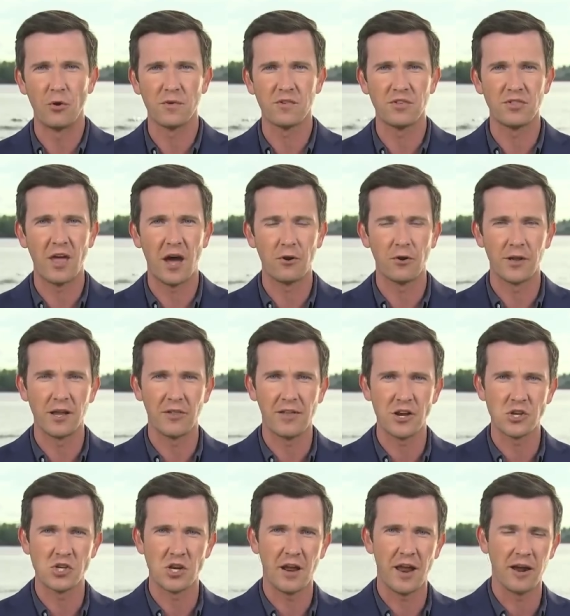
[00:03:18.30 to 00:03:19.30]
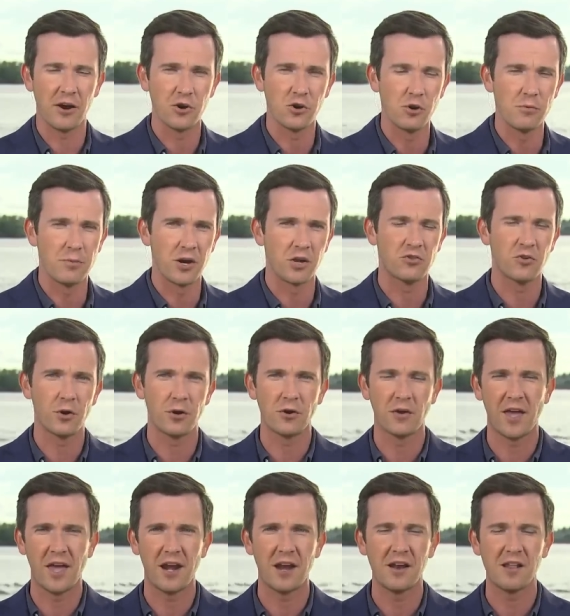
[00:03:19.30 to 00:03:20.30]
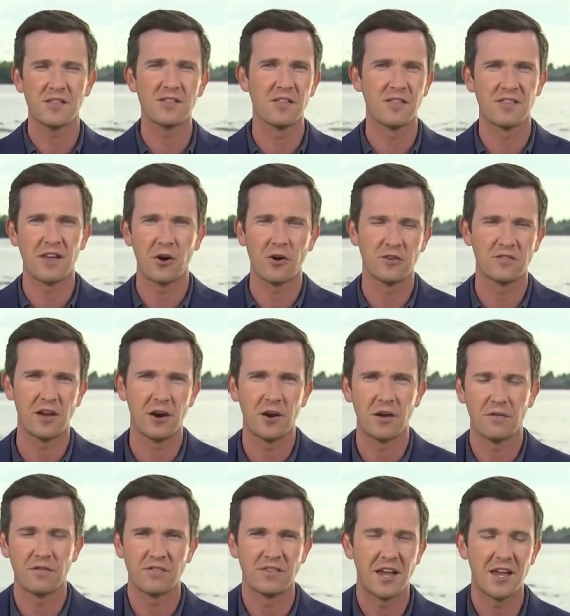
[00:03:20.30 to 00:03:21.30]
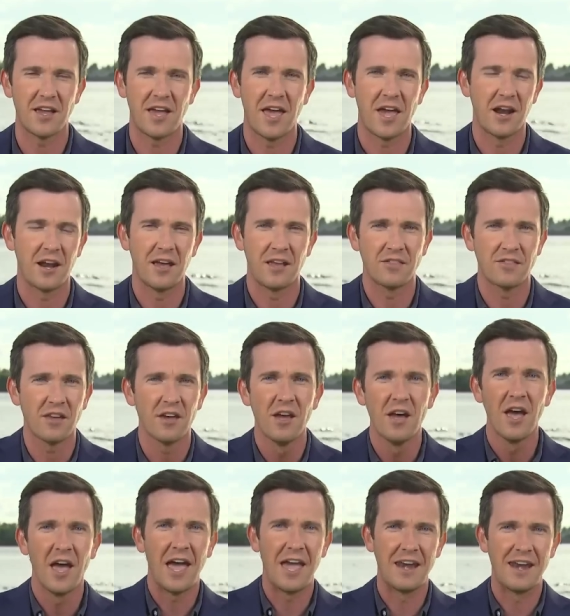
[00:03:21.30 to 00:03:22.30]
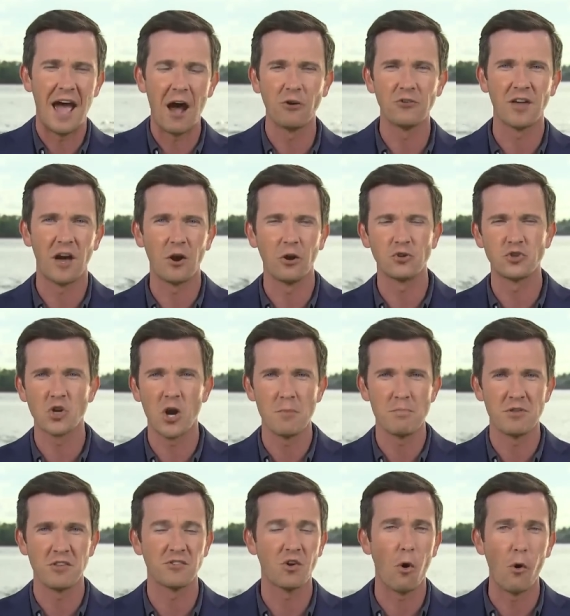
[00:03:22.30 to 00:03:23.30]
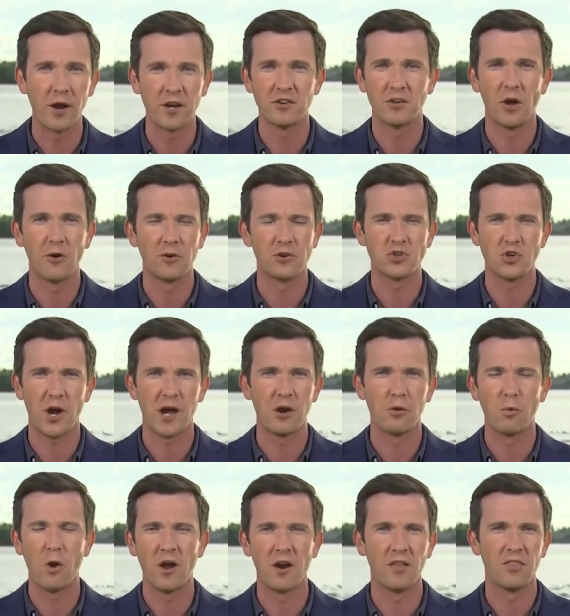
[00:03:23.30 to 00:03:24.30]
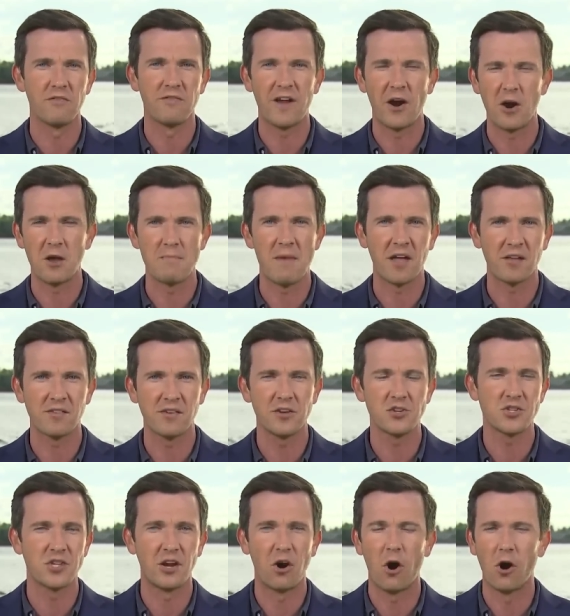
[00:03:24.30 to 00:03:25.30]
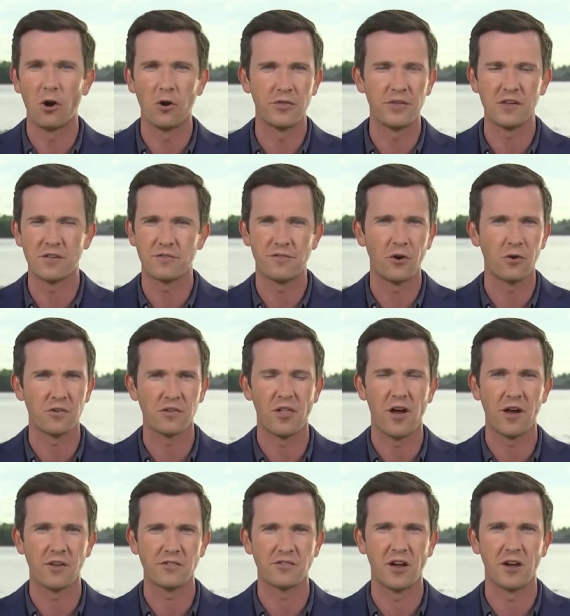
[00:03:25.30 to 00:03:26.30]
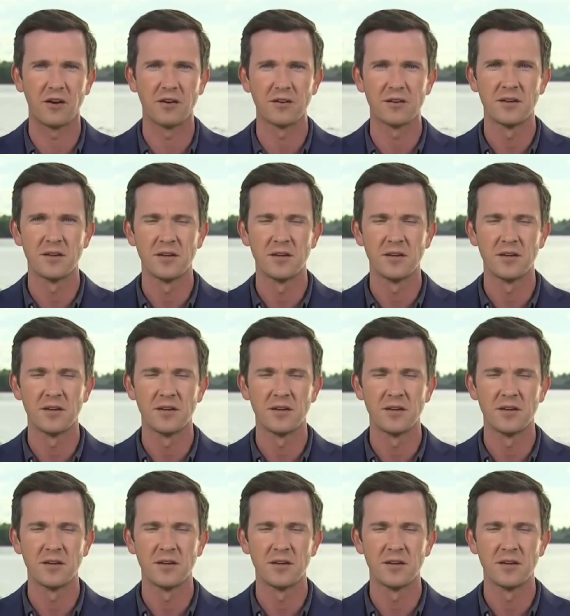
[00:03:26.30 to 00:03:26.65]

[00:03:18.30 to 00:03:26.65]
those not only right. election deniers, gubernatorial candidates and Secretary of State candidates. And now Donald right. Trump is going to go and try to run on the very message that all these folks lost lost on.